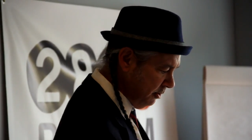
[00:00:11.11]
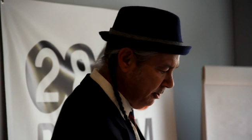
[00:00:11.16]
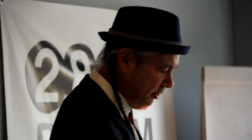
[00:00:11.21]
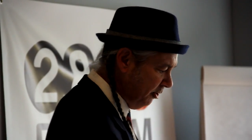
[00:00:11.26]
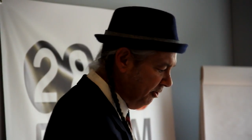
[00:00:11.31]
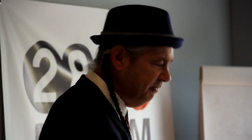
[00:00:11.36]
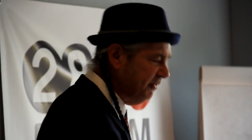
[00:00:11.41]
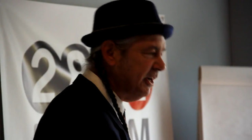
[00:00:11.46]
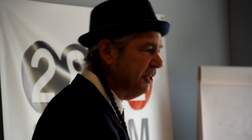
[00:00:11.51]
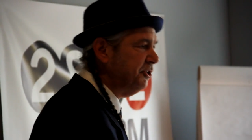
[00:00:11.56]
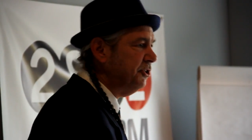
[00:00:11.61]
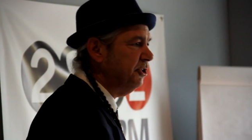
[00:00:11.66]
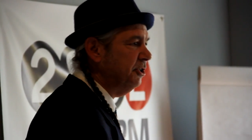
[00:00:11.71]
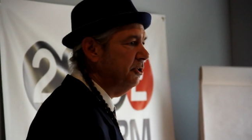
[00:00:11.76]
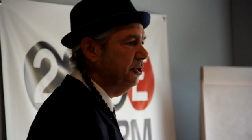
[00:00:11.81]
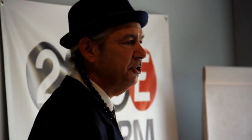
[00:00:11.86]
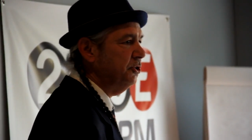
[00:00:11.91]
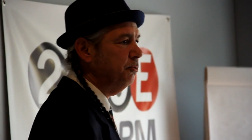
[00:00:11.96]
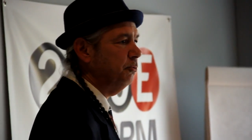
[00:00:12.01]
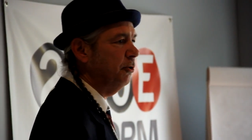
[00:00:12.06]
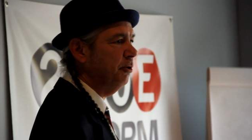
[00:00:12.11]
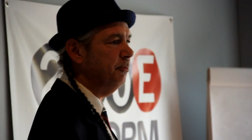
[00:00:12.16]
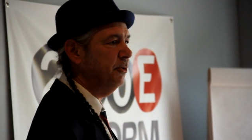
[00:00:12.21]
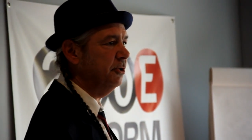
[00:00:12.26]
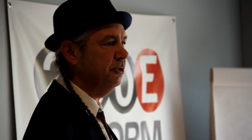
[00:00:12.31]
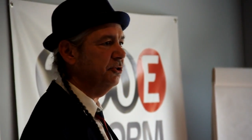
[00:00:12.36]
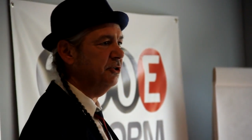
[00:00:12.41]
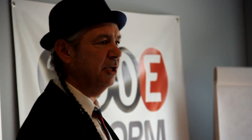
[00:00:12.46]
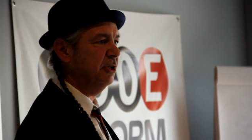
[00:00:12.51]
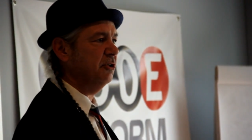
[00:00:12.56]
They're invested in this war
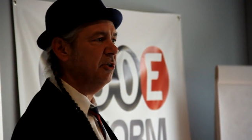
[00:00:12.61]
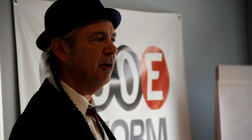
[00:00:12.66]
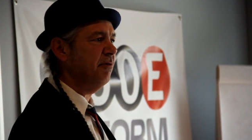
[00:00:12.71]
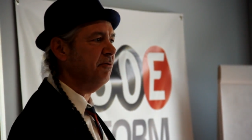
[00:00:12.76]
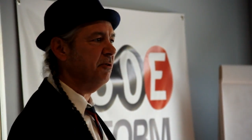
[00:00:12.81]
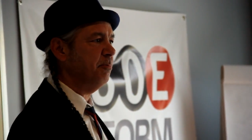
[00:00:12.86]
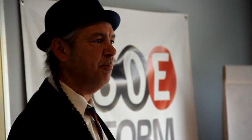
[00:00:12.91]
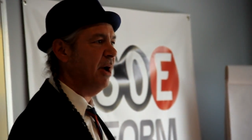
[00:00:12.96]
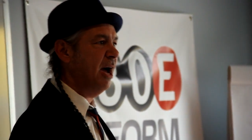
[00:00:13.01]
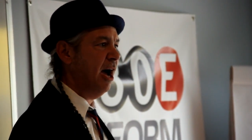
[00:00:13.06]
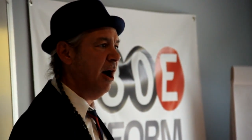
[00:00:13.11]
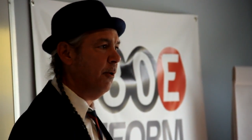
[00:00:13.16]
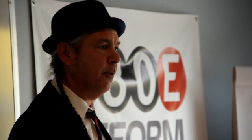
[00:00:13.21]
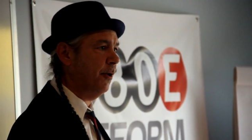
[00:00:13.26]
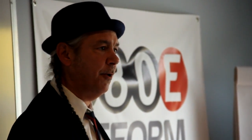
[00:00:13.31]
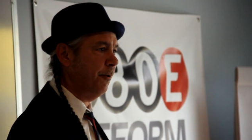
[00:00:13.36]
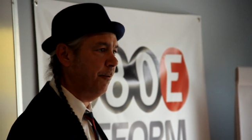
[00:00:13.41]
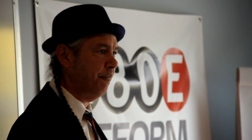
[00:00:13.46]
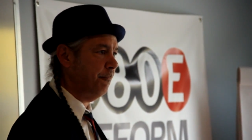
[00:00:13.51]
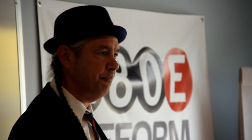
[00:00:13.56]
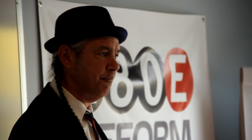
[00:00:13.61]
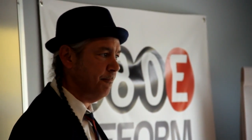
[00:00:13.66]
because they love the power.